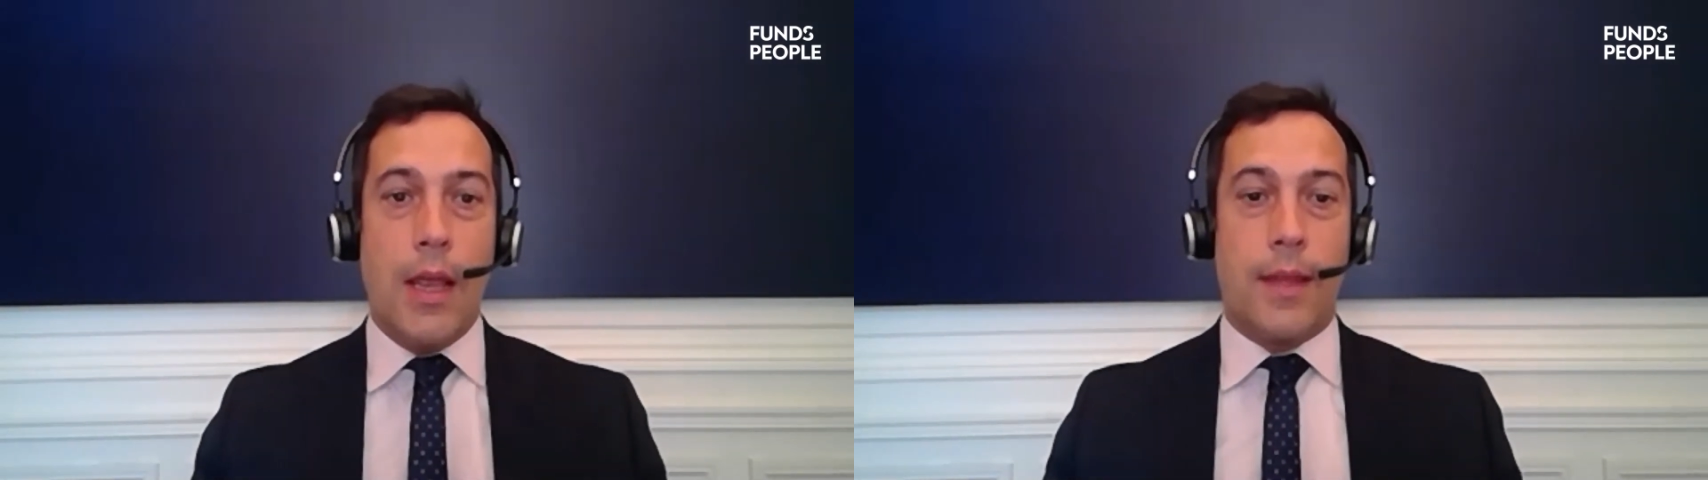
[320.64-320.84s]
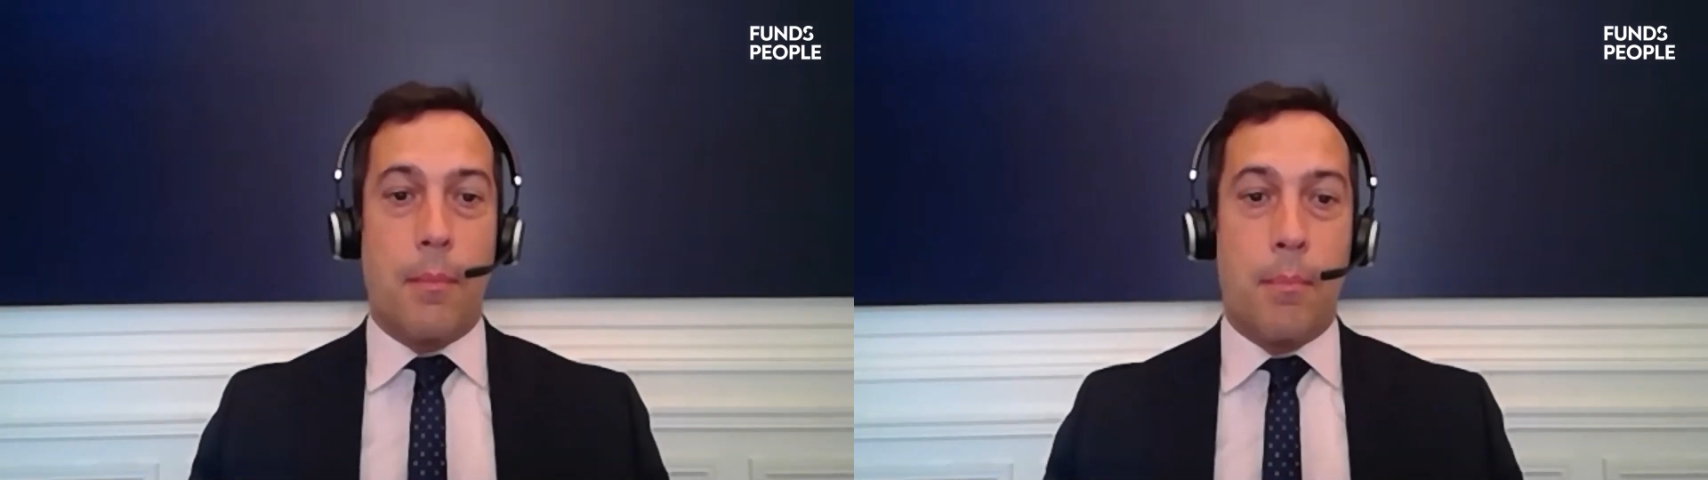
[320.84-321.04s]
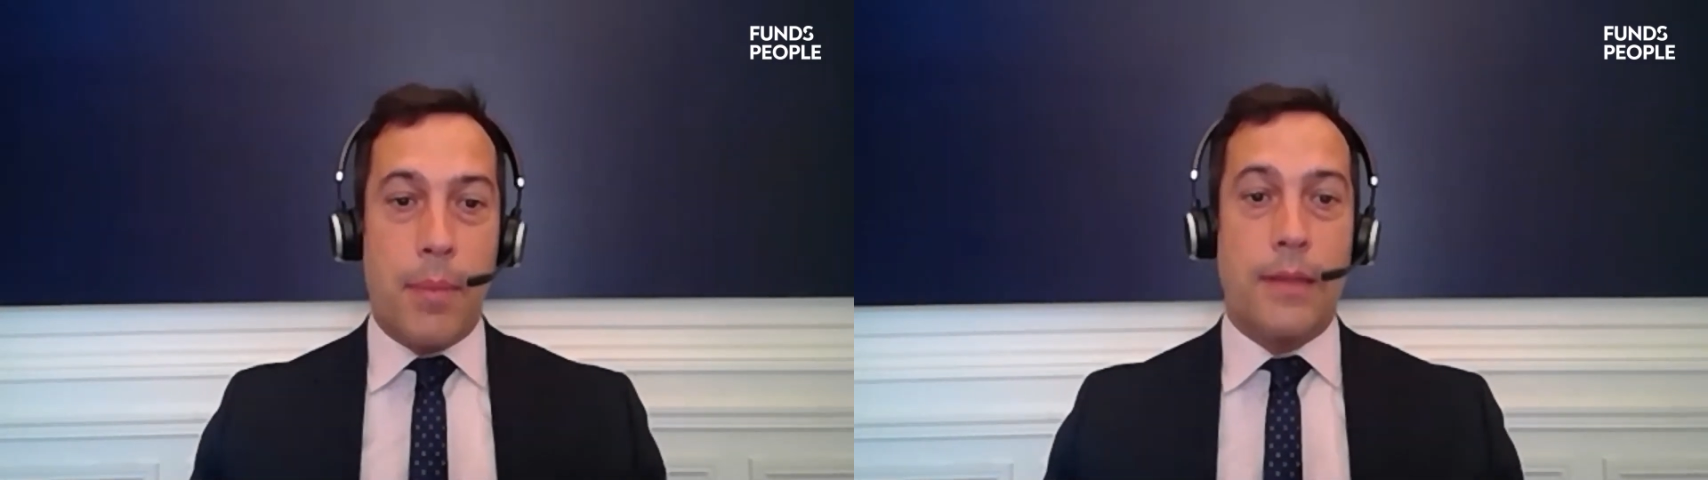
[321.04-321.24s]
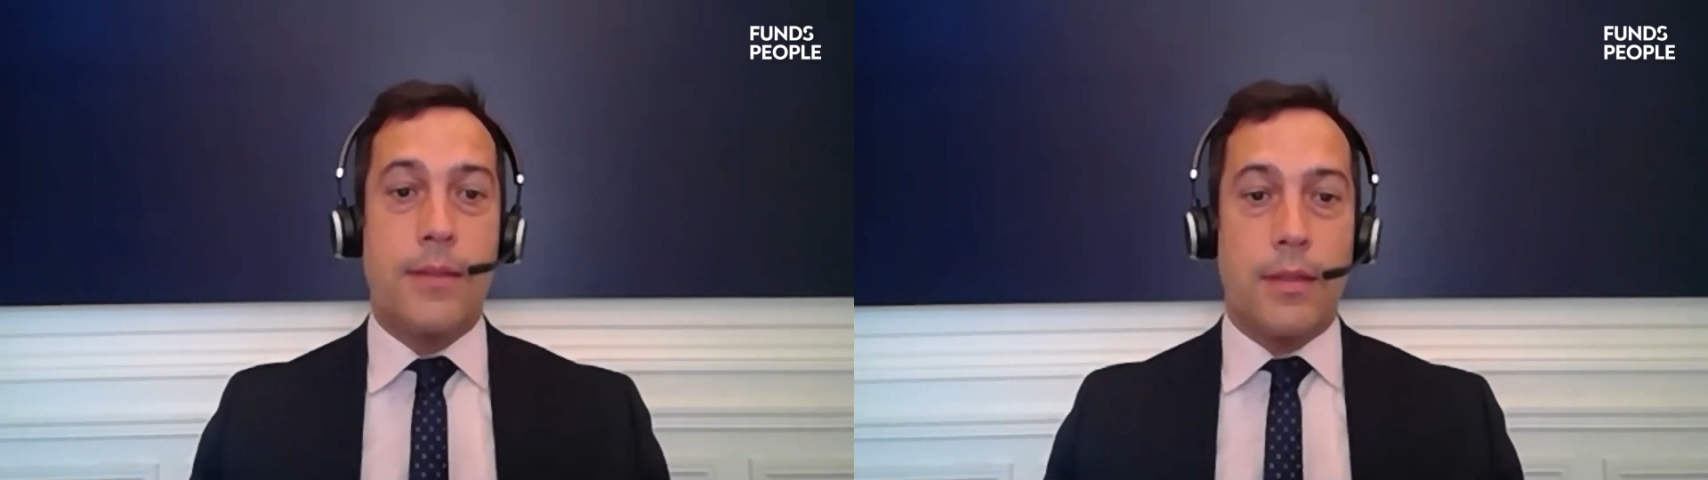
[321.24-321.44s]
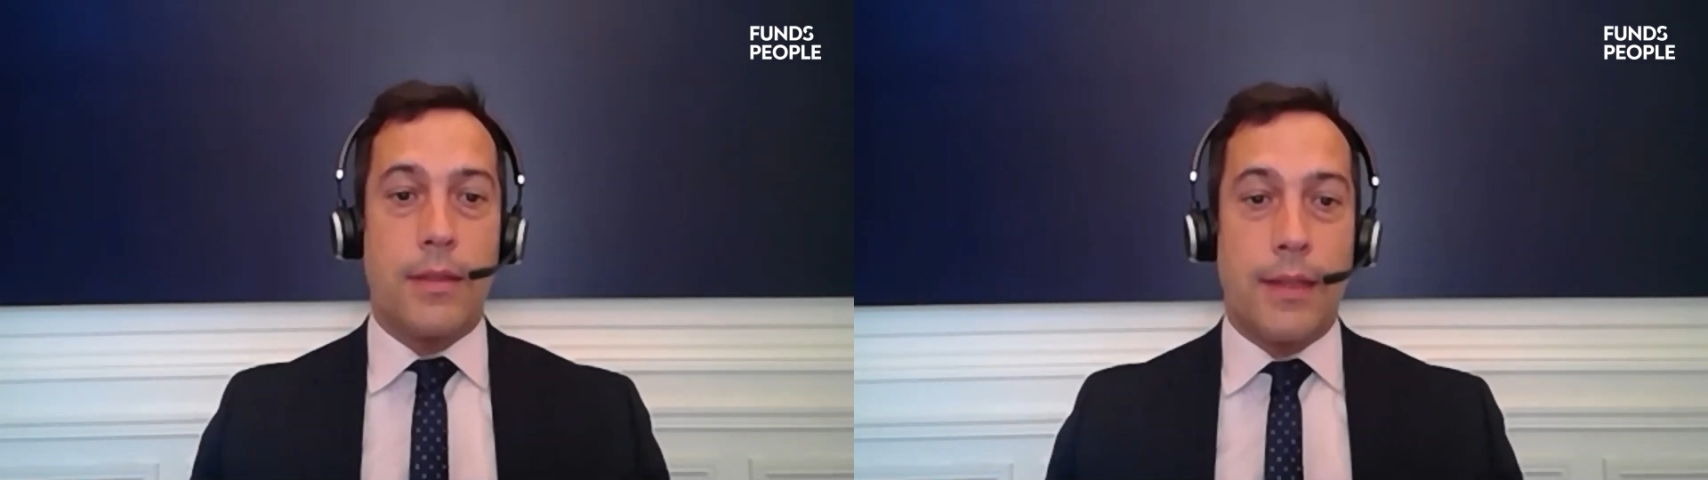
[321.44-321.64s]
they
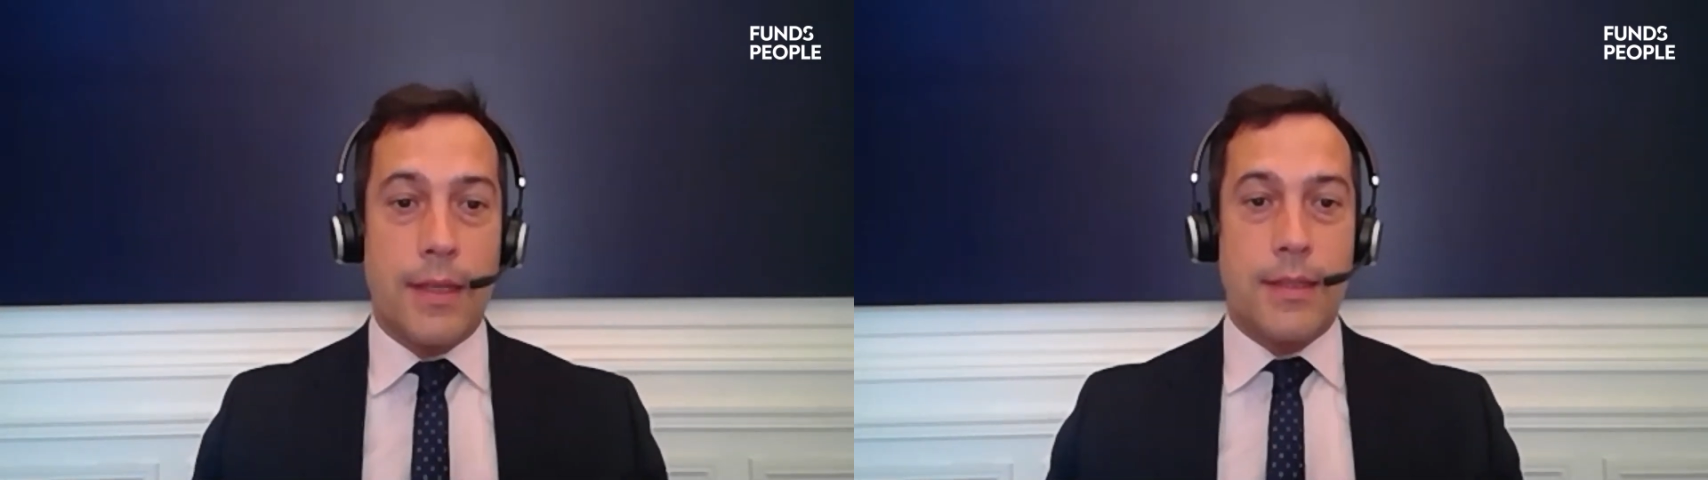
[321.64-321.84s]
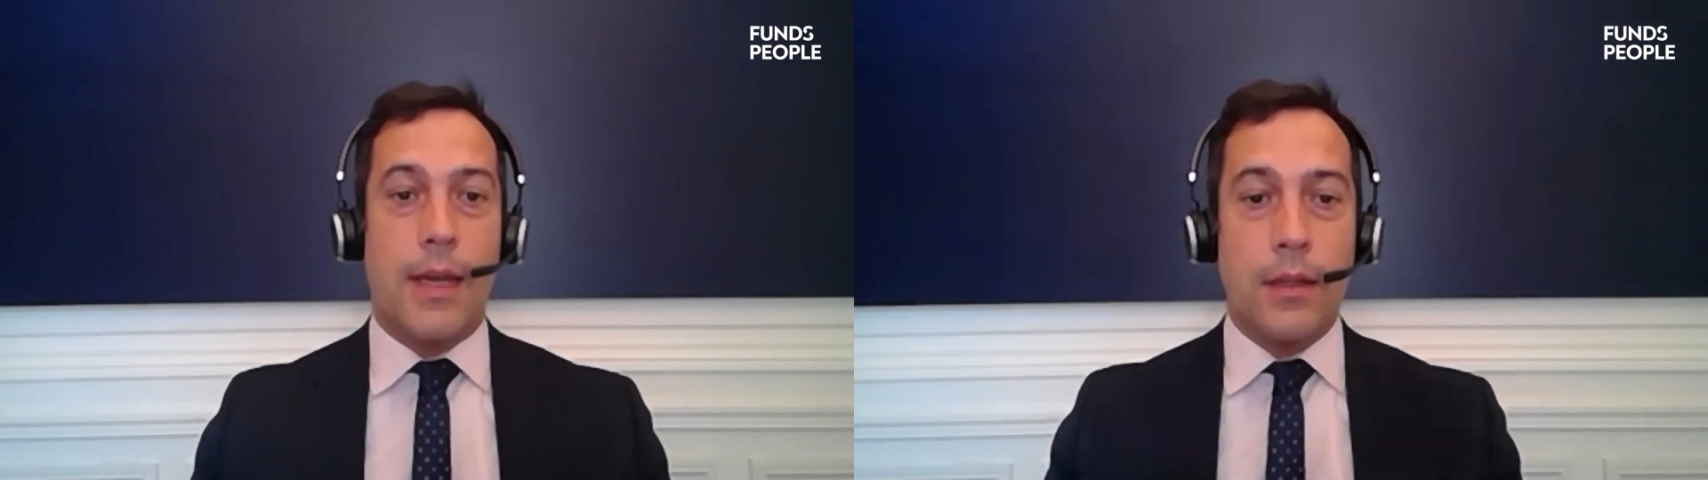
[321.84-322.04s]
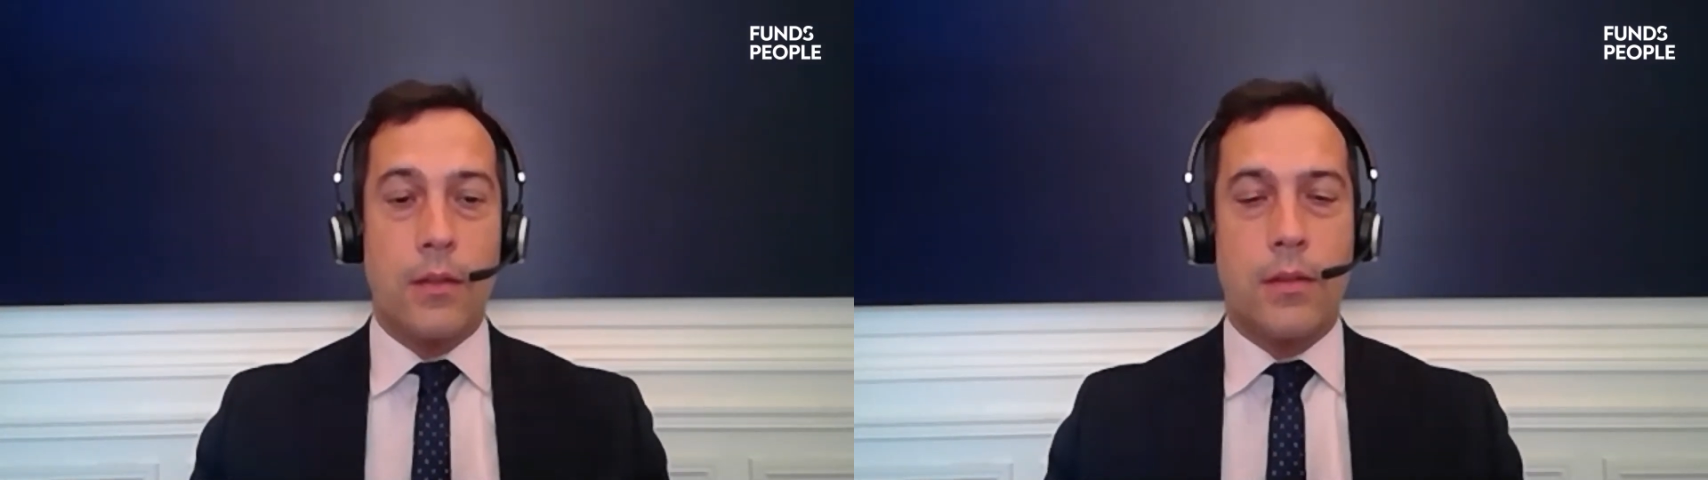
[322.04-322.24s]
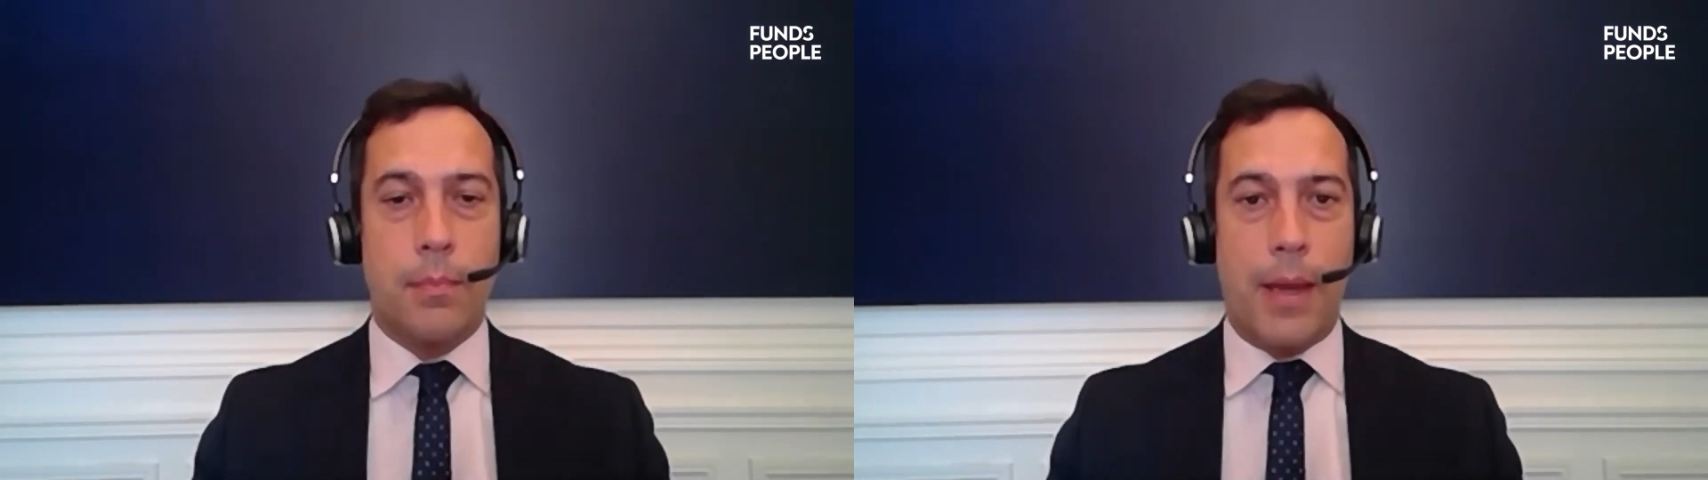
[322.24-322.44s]
built, they designed it